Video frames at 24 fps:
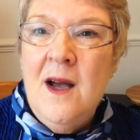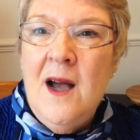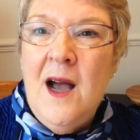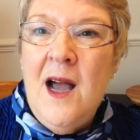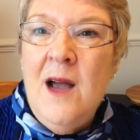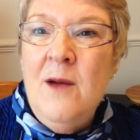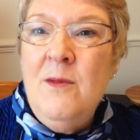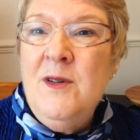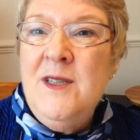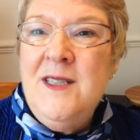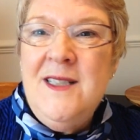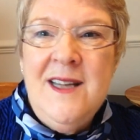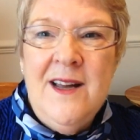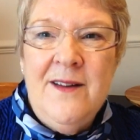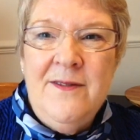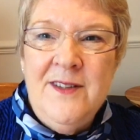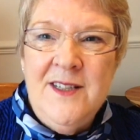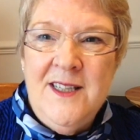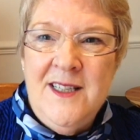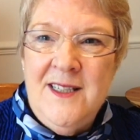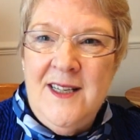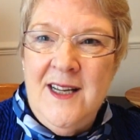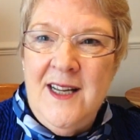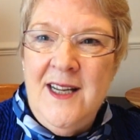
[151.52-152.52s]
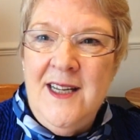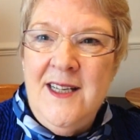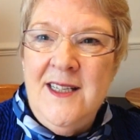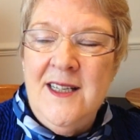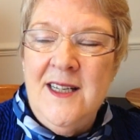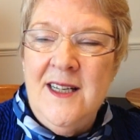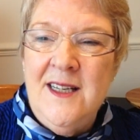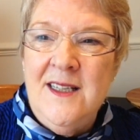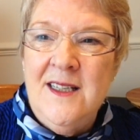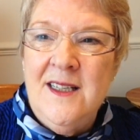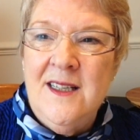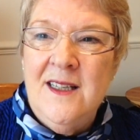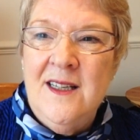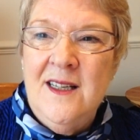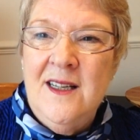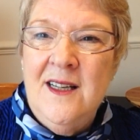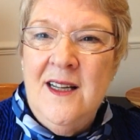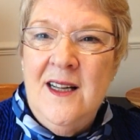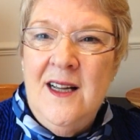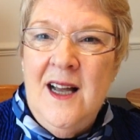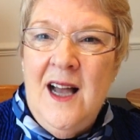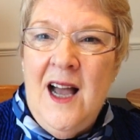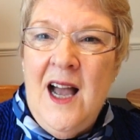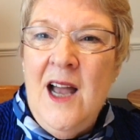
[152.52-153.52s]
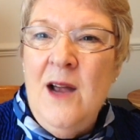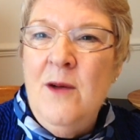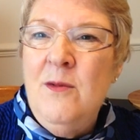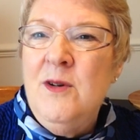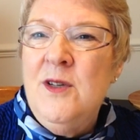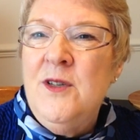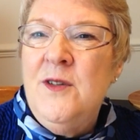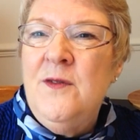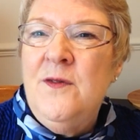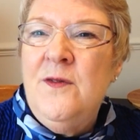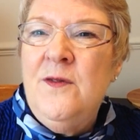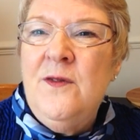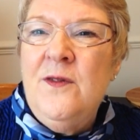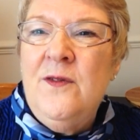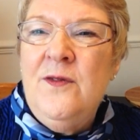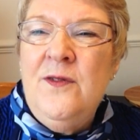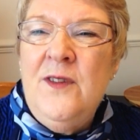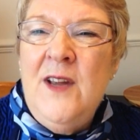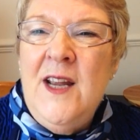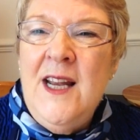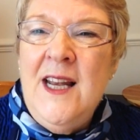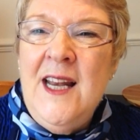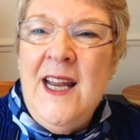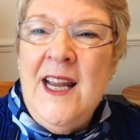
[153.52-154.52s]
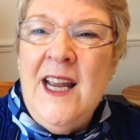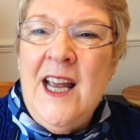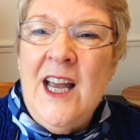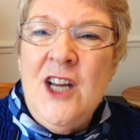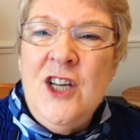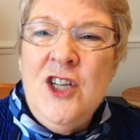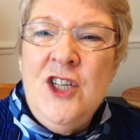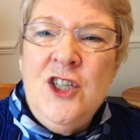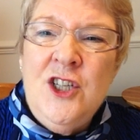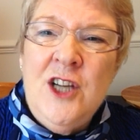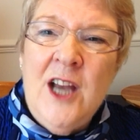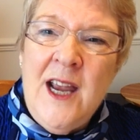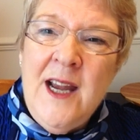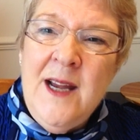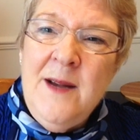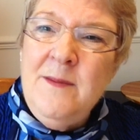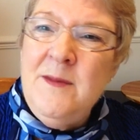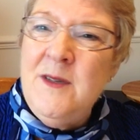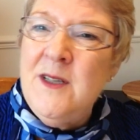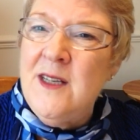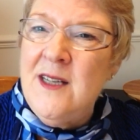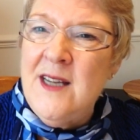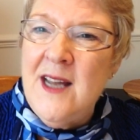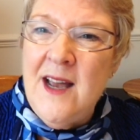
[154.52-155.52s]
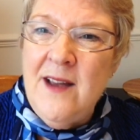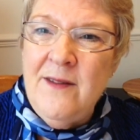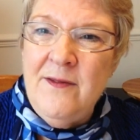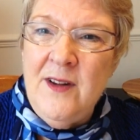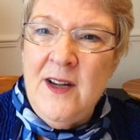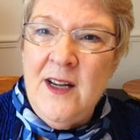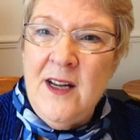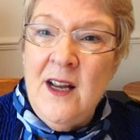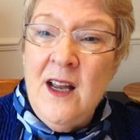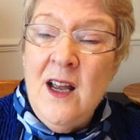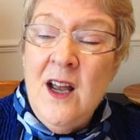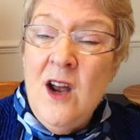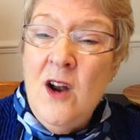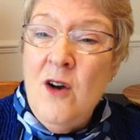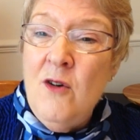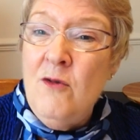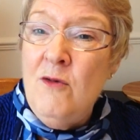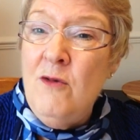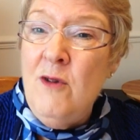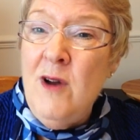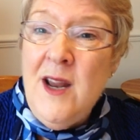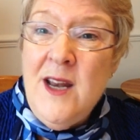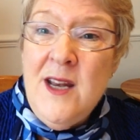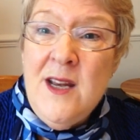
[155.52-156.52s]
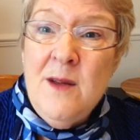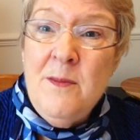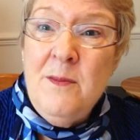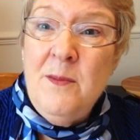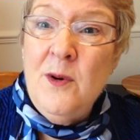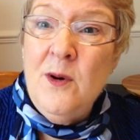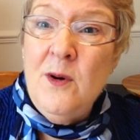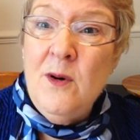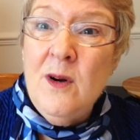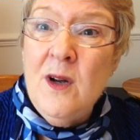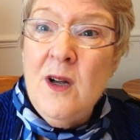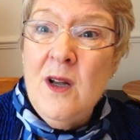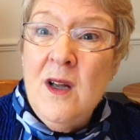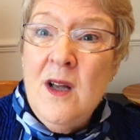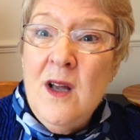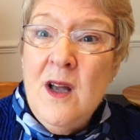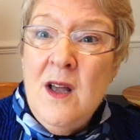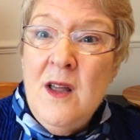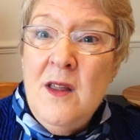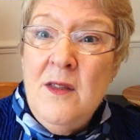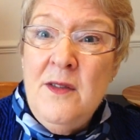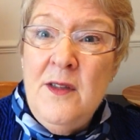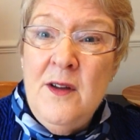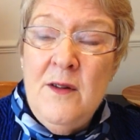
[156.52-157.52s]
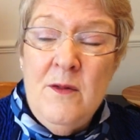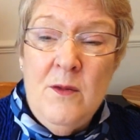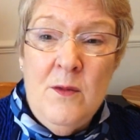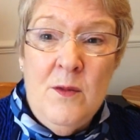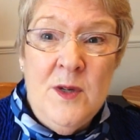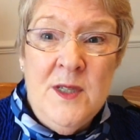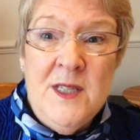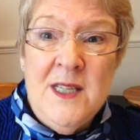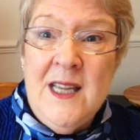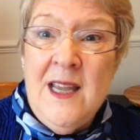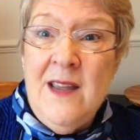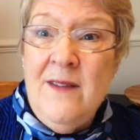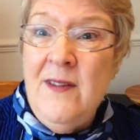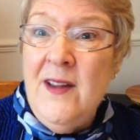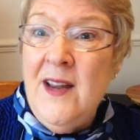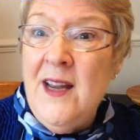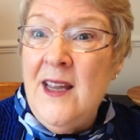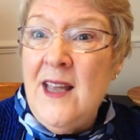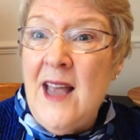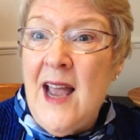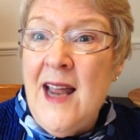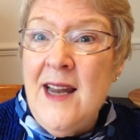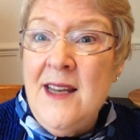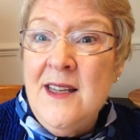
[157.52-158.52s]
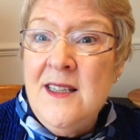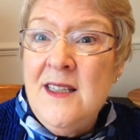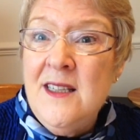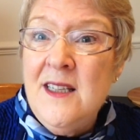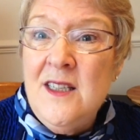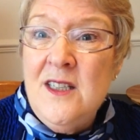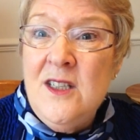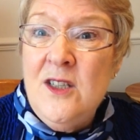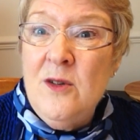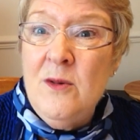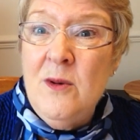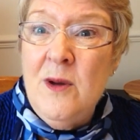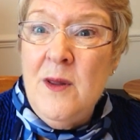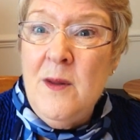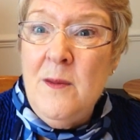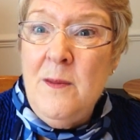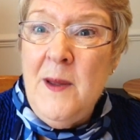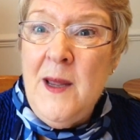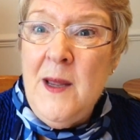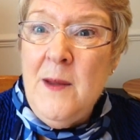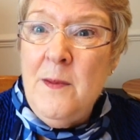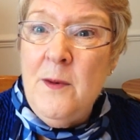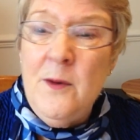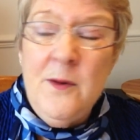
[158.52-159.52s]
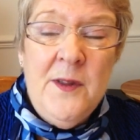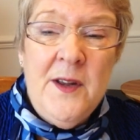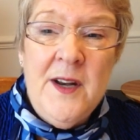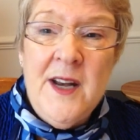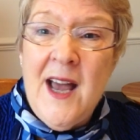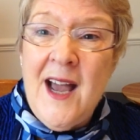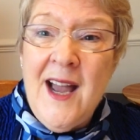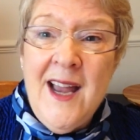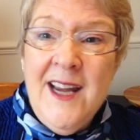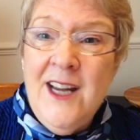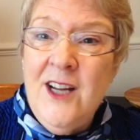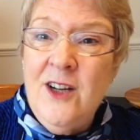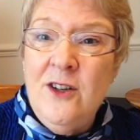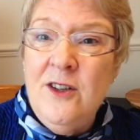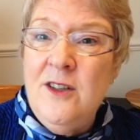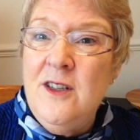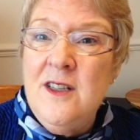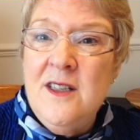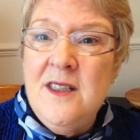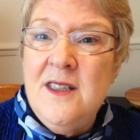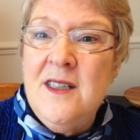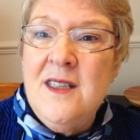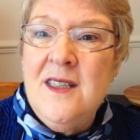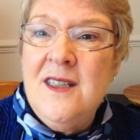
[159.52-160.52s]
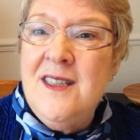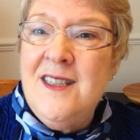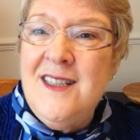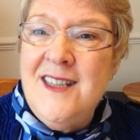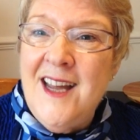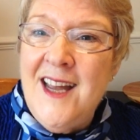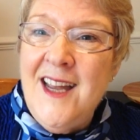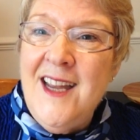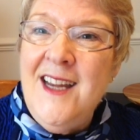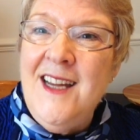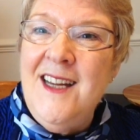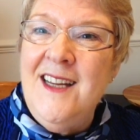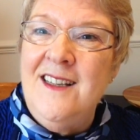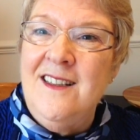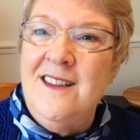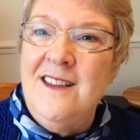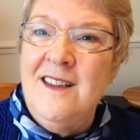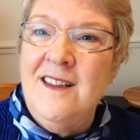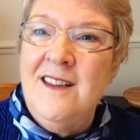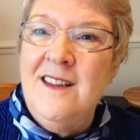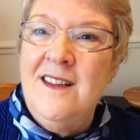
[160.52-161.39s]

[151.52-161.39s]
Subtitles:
I was devastated. I was feeling ashamed at having written a book that was giving answers to other people that I couldn't sustain.